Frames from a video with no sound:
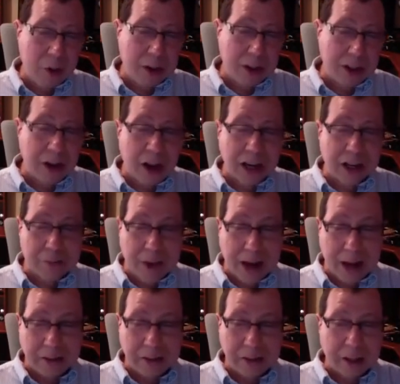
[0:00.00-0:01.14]
I'm calling it
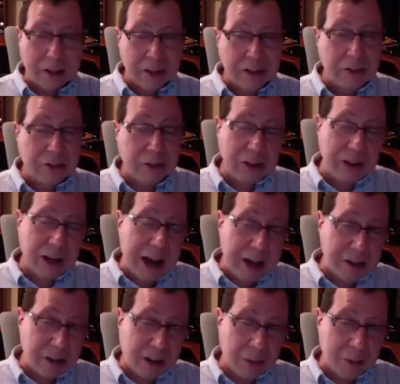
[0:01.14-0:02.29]
eigmax. Now, Julia
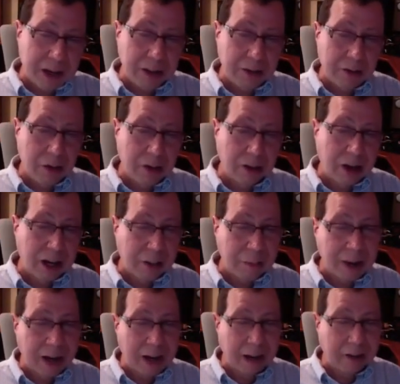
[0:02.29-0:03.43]
has a command called
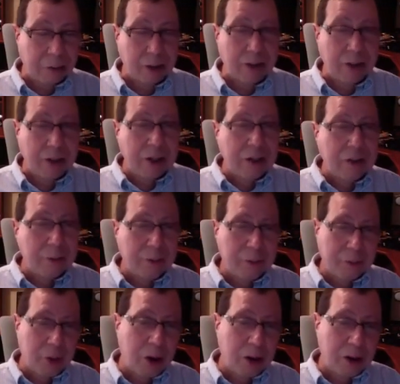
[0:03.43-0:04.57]
eigmax, which
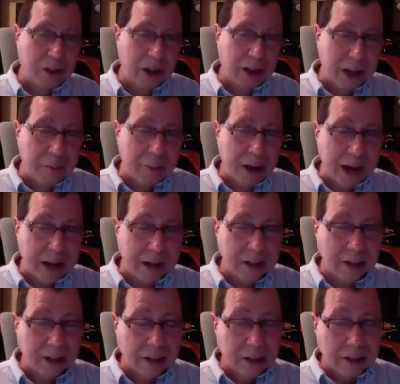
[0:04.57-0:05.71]
calls LAPACK,
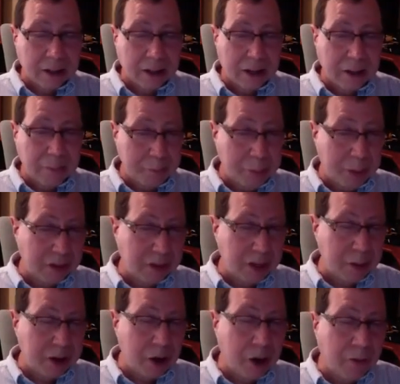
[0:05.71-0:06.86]
but it's
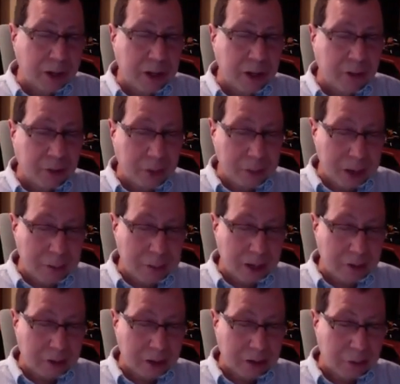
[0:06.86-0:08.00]
going to be overkill for my
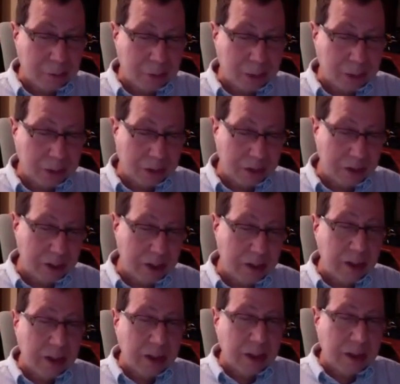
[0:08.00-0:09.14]
matrix. But you
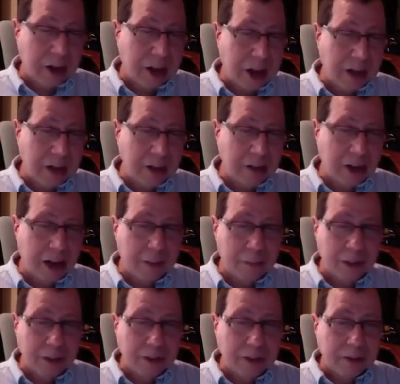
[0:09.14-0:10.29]
see, I can
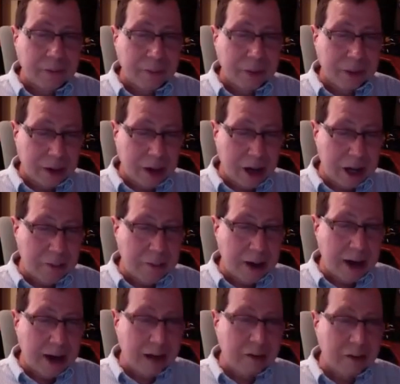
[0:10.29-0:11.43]
type
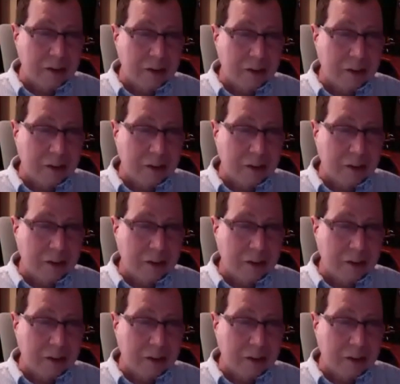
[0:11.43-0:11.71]
eigmax